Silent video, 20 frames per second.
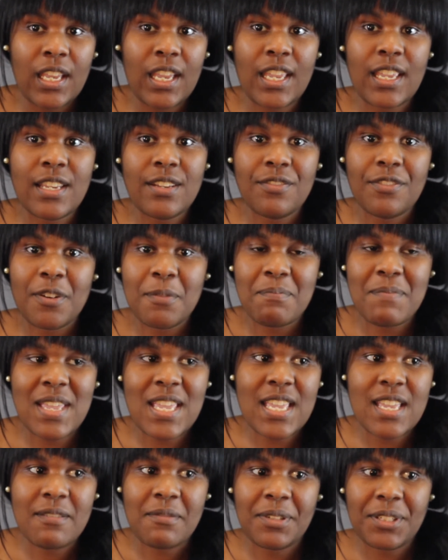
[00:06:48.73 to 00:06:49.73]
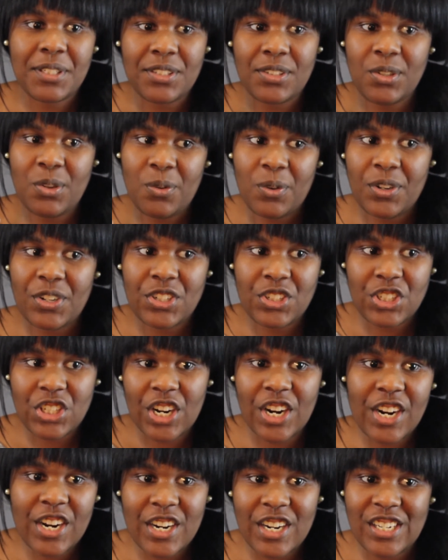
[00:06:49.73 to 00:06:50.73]
And for me, it was going to
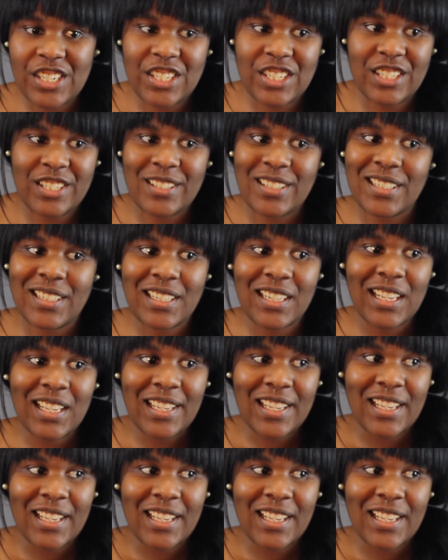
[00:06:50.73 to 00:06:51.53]
church and